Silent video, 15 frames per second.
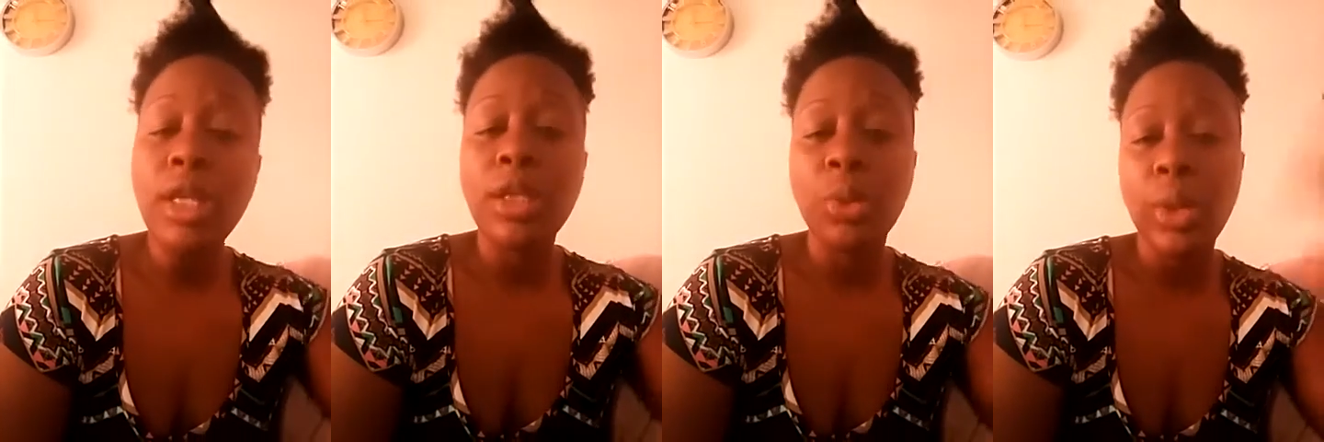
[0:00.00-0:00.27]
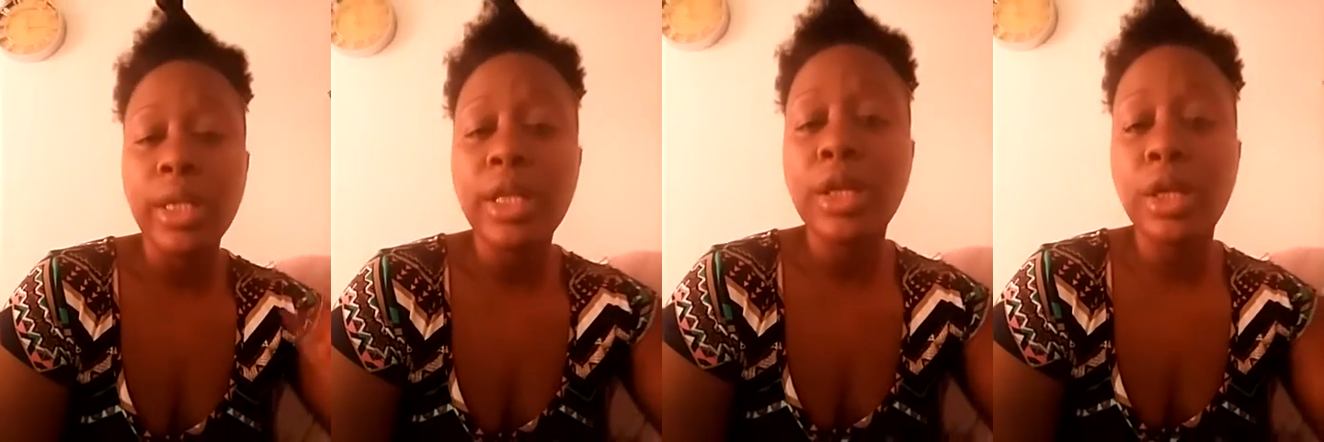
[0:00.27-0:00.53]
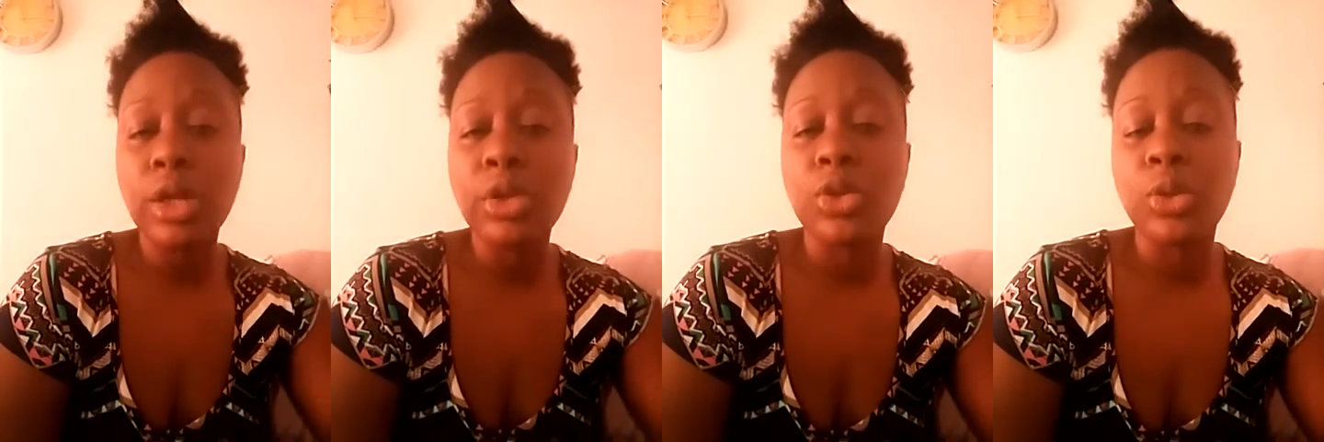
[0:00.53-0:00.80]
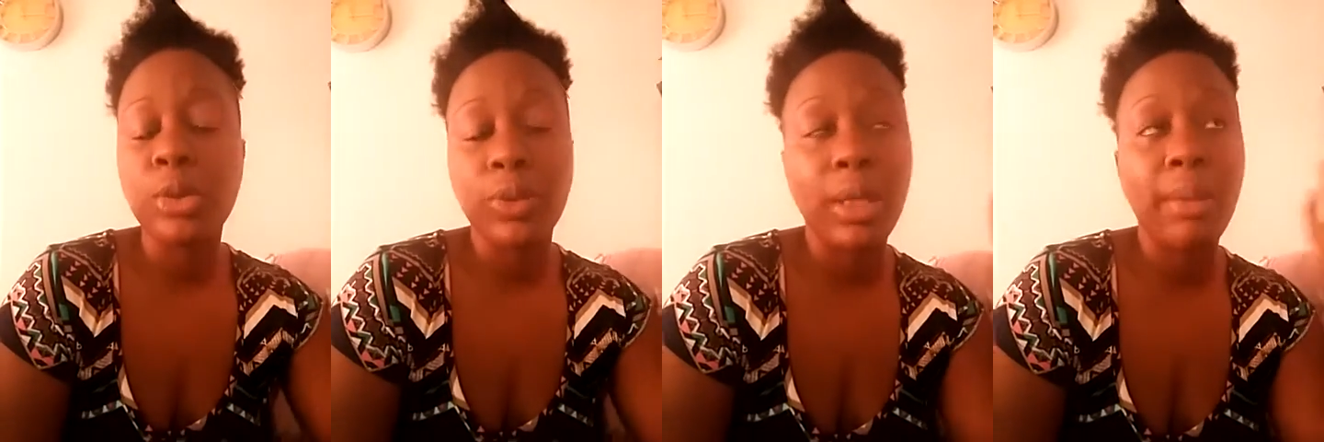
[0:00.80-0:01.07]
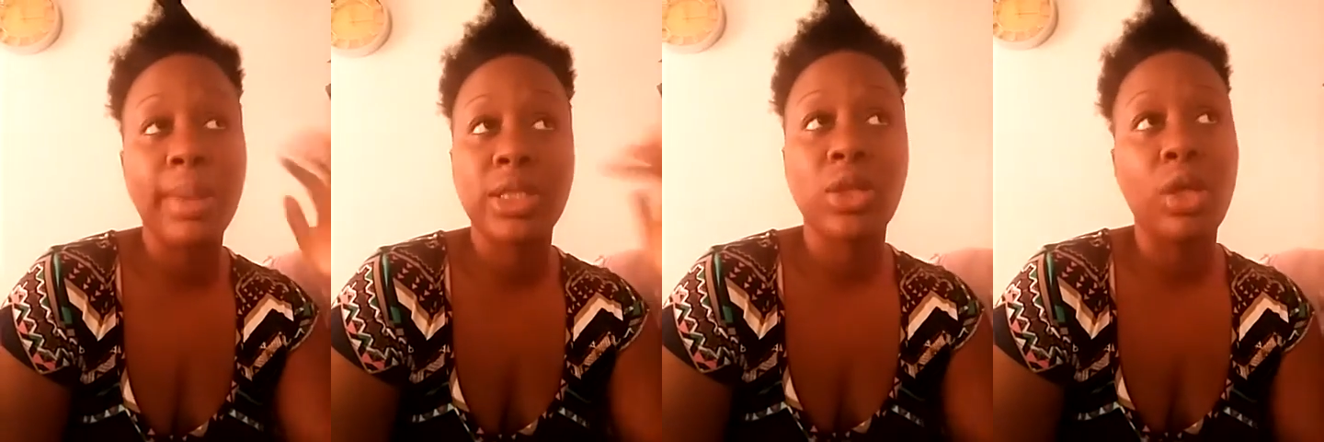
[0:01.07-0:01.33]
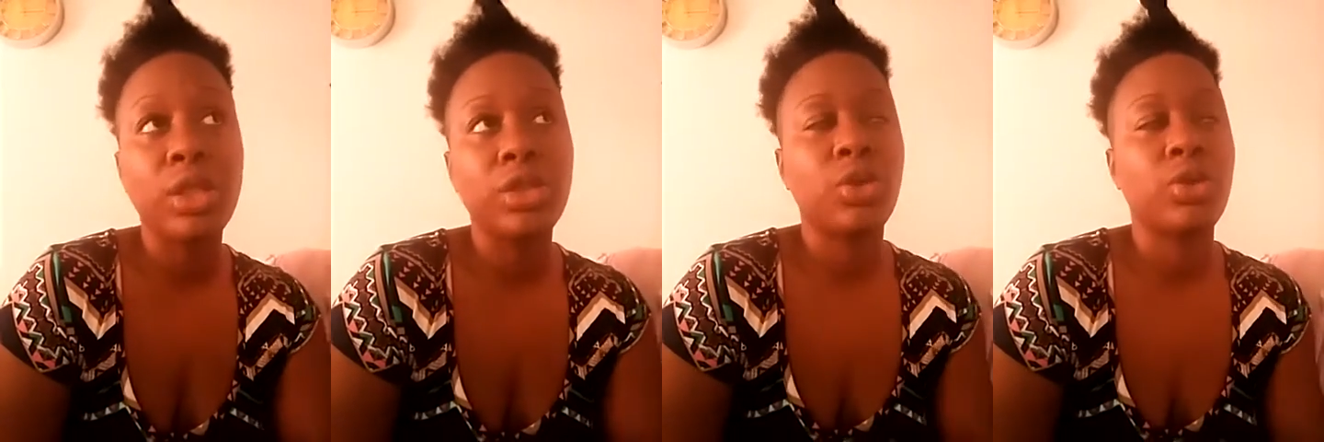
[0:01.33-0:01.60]
the one in the girl group, the one that makes
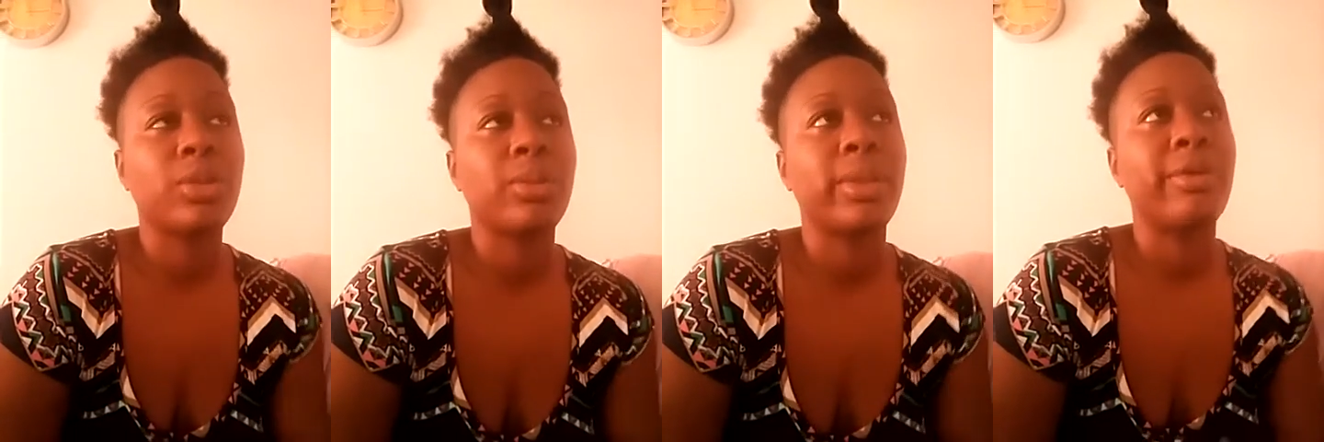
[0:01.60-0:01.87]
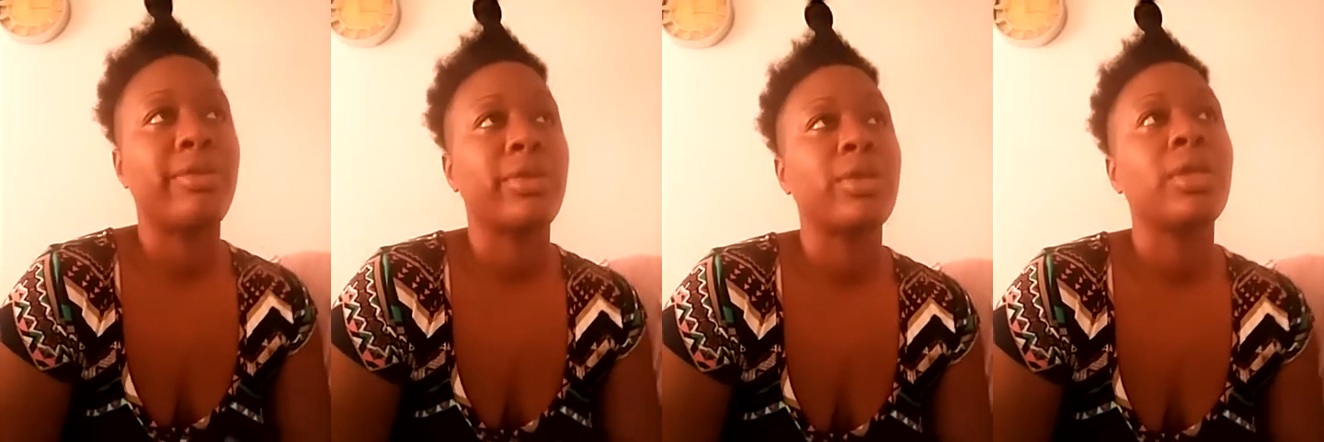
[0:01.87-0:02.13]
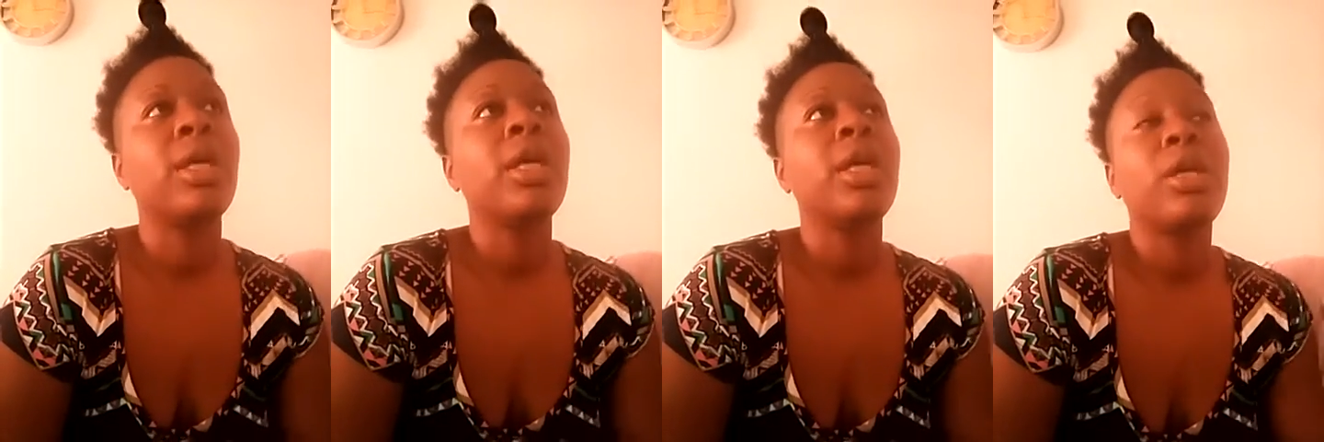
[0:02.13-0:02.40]
all the jokes, whatever.